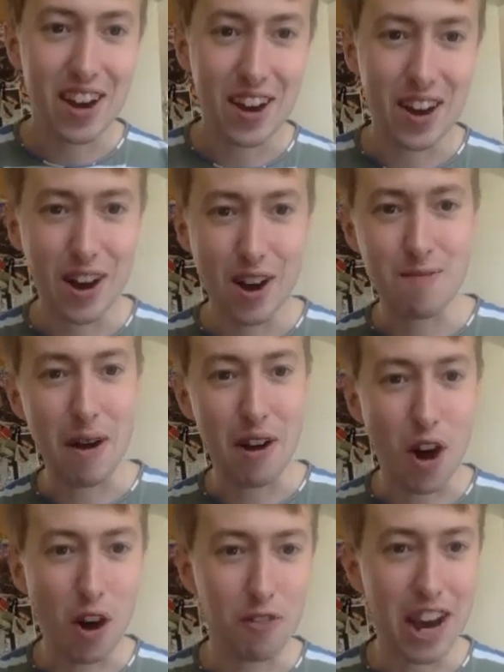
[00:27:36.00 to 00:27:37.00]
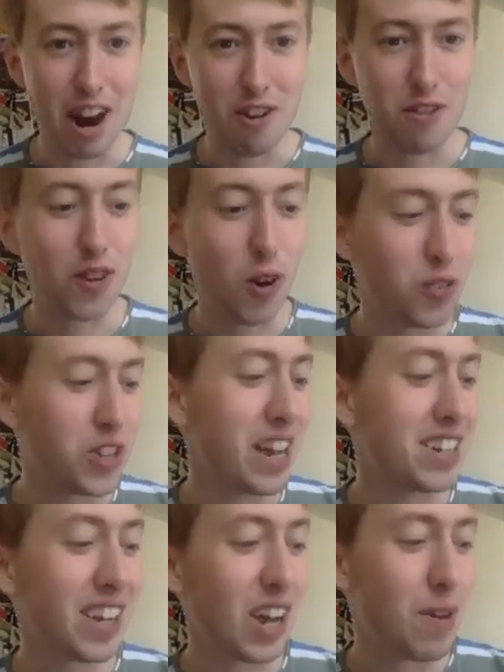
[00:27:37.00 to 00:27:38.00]
about half an hour of
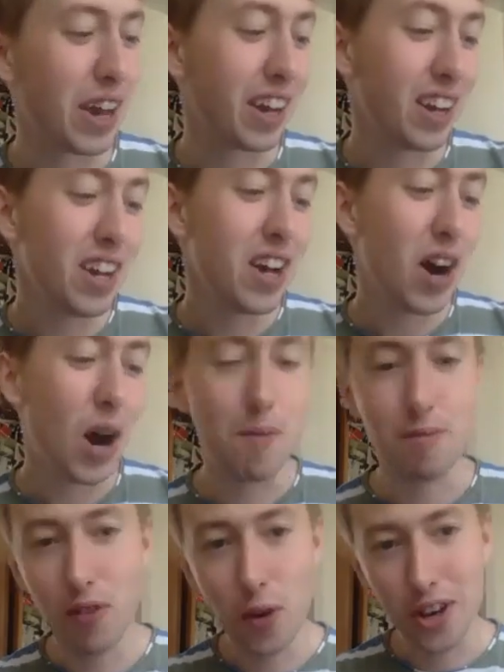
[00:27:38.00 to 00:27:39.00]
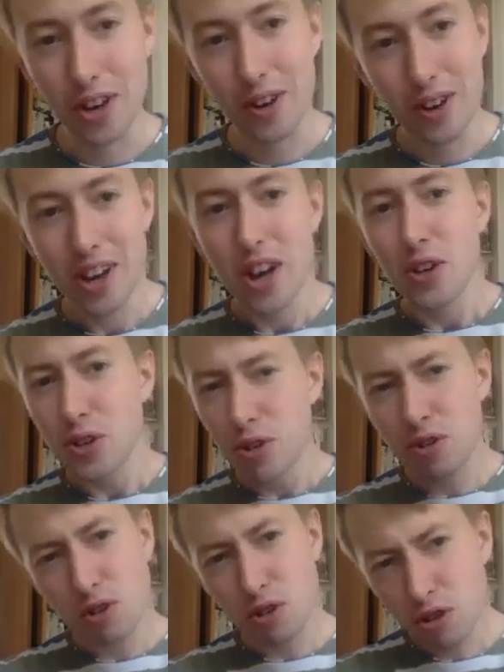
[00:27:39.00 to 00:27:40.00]
content coming before you. So
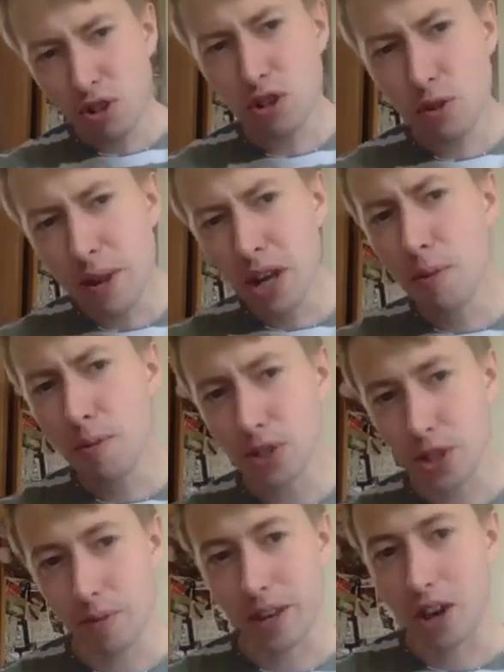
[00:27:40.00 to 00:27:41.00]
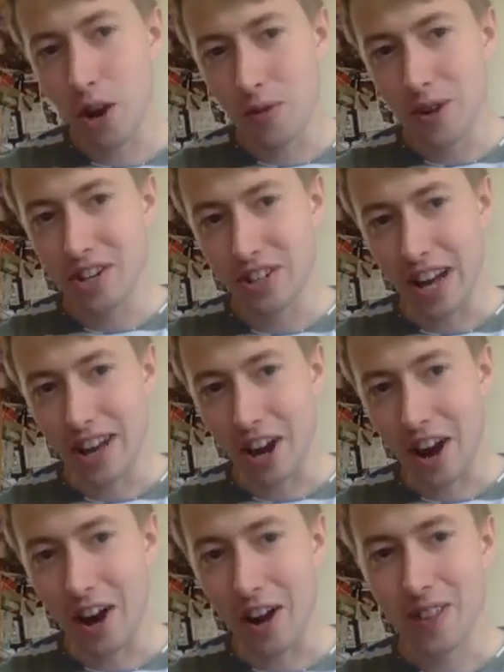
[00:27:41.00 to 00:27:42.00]
just to pick up on something Harish said,
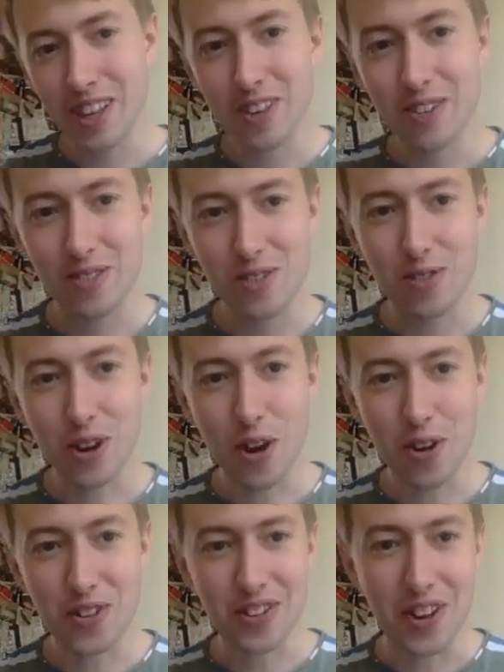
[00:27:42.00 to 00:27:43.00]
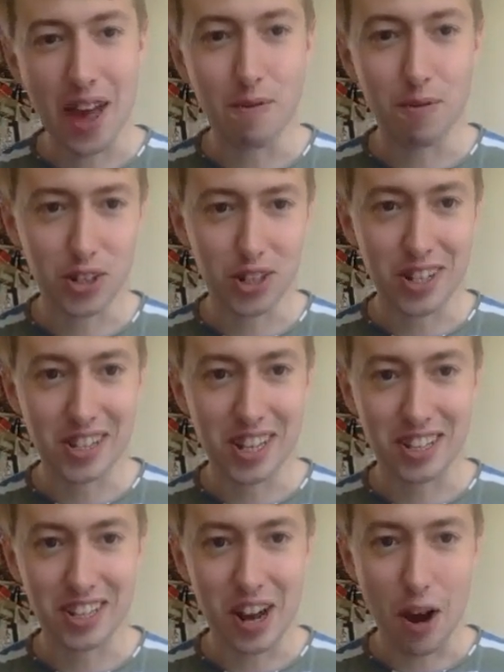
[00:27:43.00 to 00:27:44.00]
and I think you can't emphasize
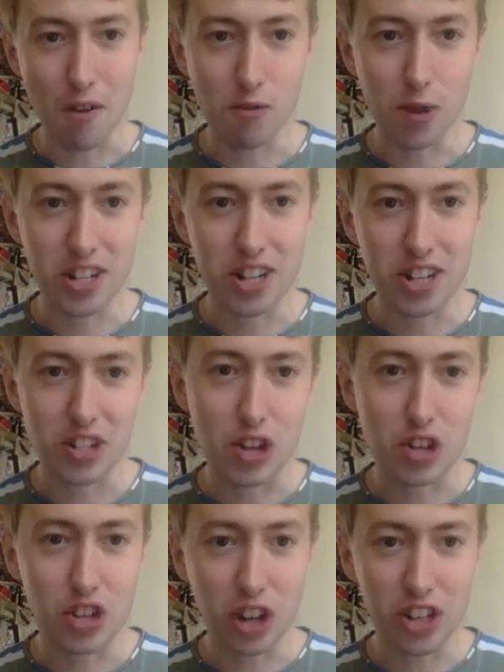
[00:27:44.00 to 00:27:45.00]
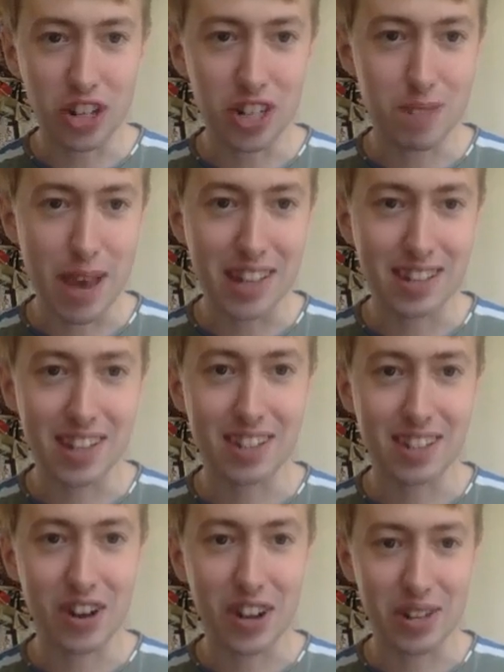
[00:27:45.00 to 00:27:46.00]
this enough, which is that judging debates is
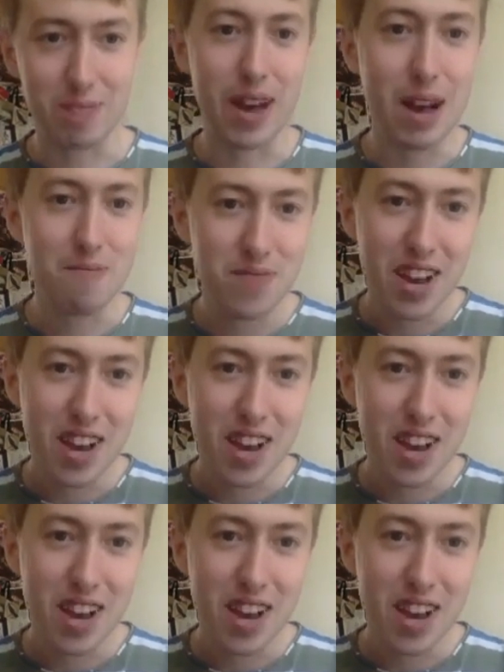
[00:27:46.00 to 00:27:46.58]
a nightmare.